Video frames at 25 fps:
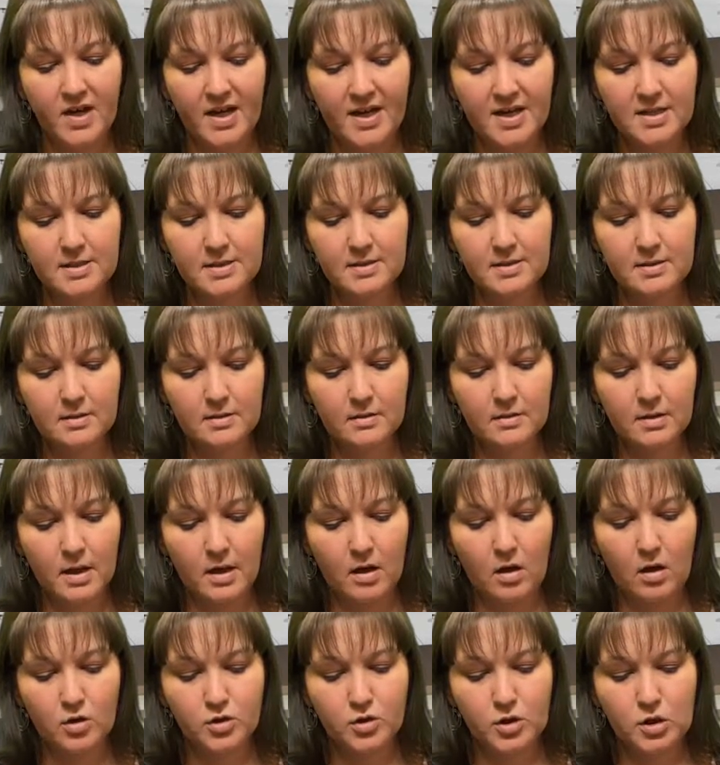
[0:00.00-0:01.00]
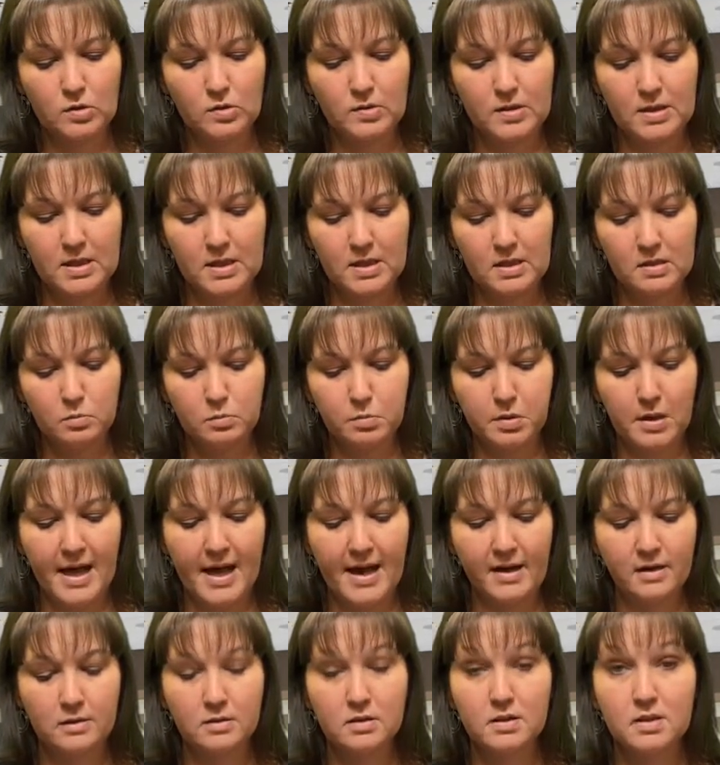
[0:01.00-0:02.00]
of the device, that all
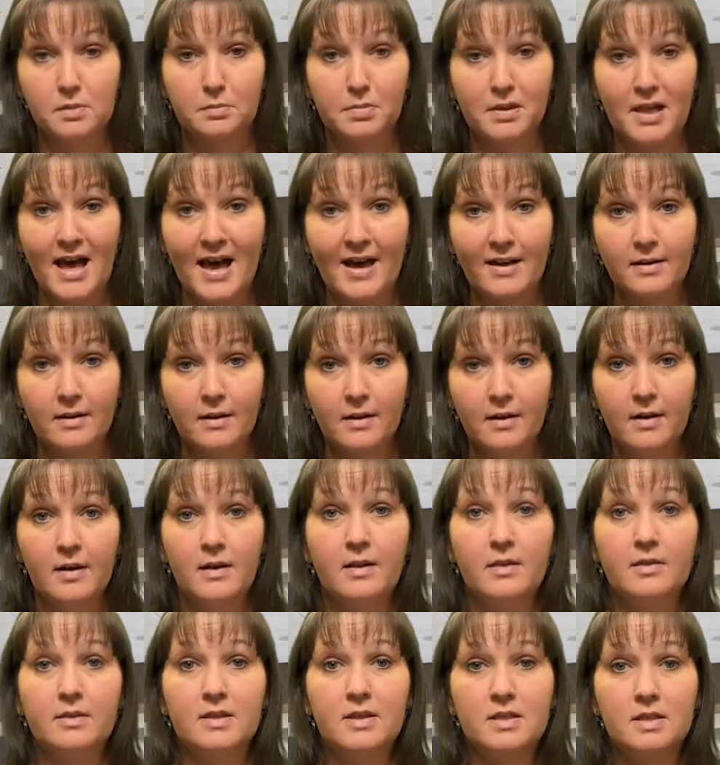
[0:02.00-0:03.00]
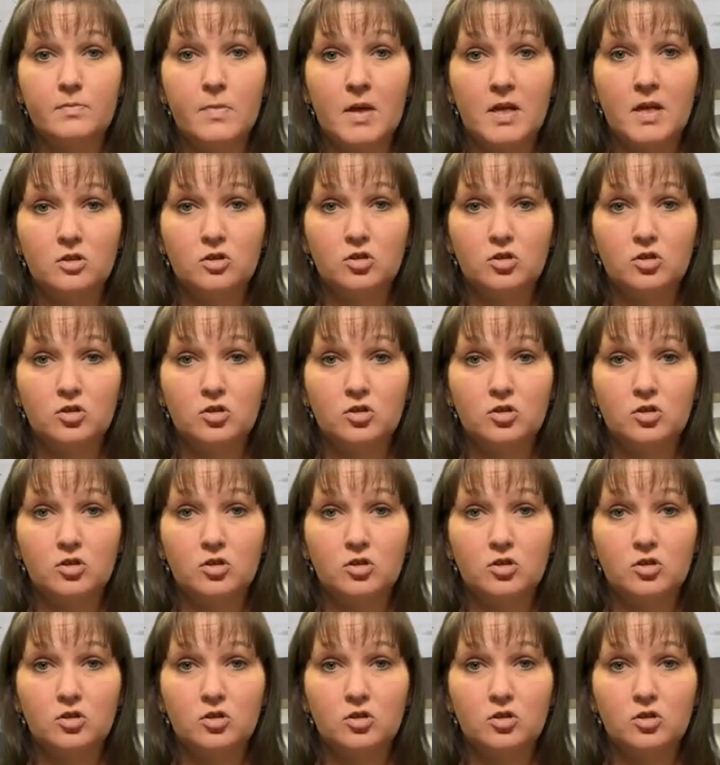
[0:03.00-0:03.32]
you see is black to black.